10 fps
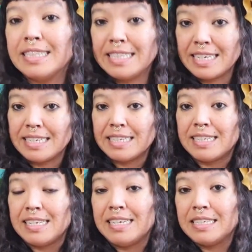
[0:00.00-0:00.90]
This
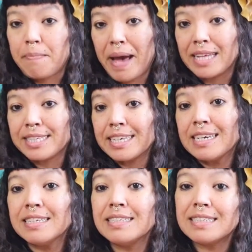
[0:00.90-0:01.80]
is a
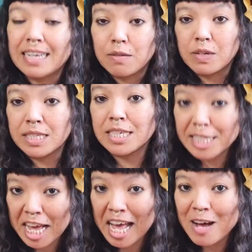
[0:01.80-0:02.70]
pattern that written
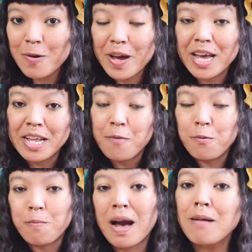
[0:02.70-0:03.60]
down and I
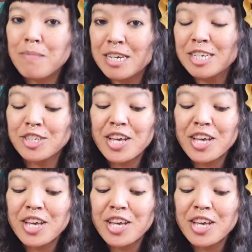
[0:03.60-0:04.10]
will publish.